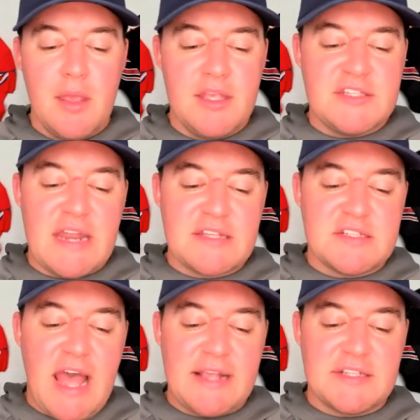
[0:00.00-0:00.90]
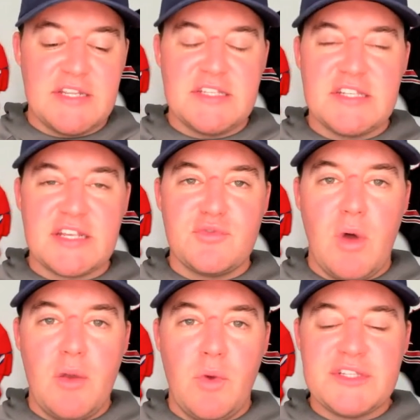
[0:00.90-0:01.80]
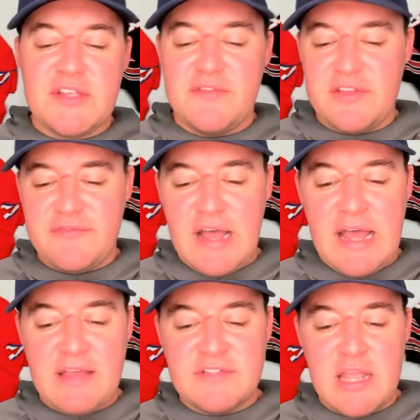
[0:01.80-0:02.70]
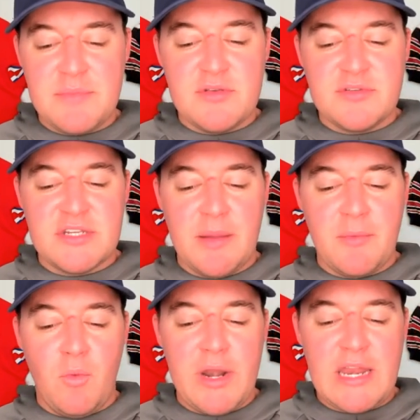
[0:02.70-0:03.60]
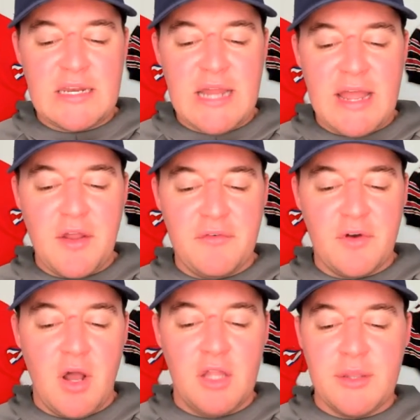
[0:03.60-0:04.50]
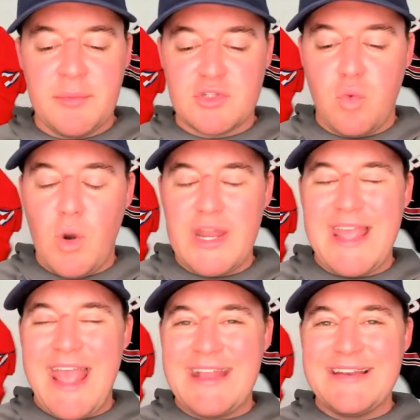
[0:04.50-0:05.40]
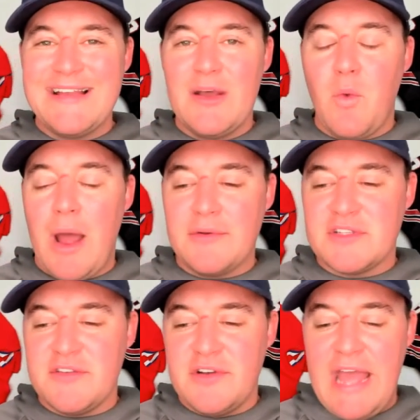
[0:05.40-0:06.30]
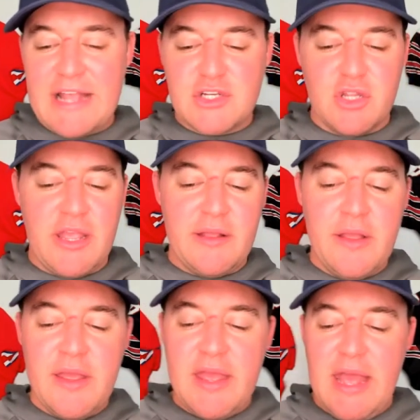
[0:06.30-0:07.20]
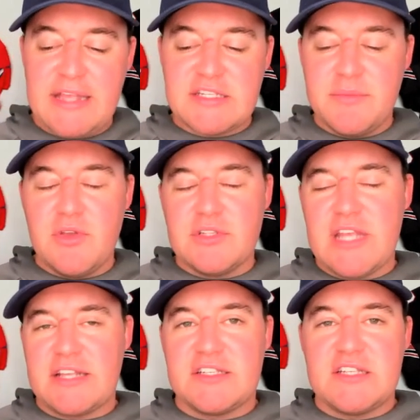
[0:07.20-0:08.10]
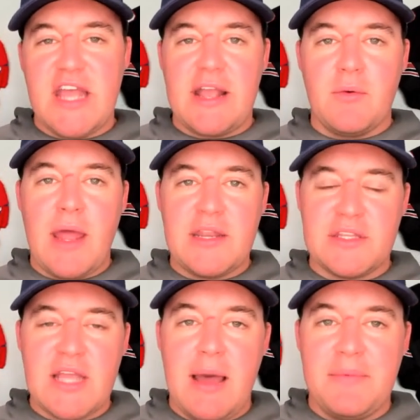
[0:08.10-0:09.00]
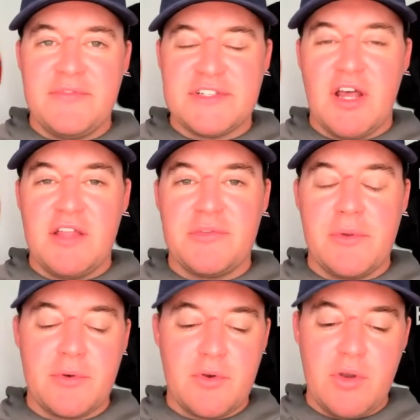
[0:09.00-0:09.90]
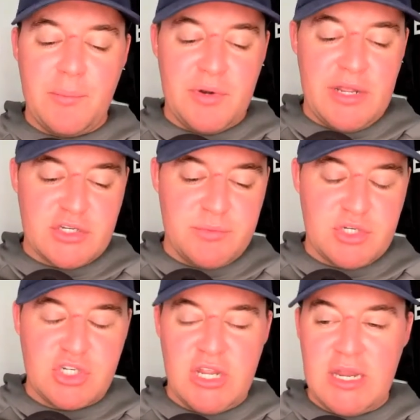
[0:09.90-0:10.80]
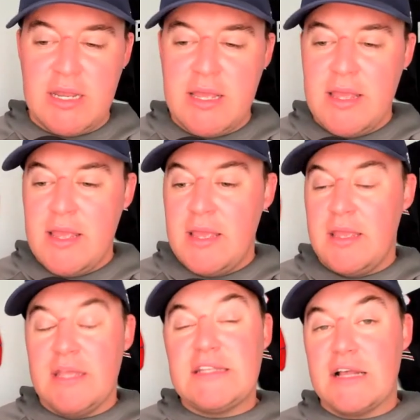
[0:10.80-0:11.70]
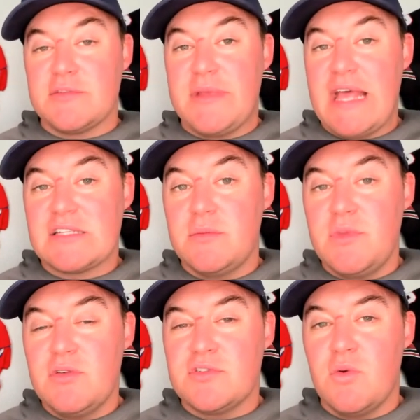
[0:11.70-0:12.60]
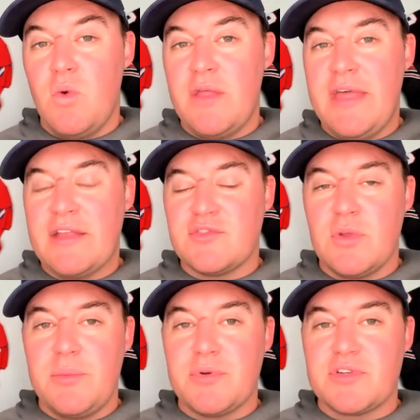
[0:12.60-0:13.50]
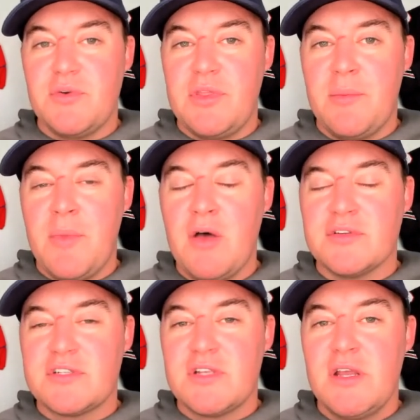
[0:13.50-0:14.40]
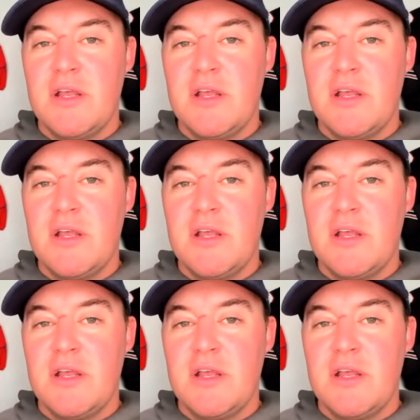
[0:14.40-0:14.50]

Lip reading: He's out of Sachse, 6'1", 175, debuts at number 189 overall, number 28 wide receiver nationally. SMU and Texas Tech are right at the top of his On3 recruiting prediction machine. He tells me SMU is the one that's really pursuing the most.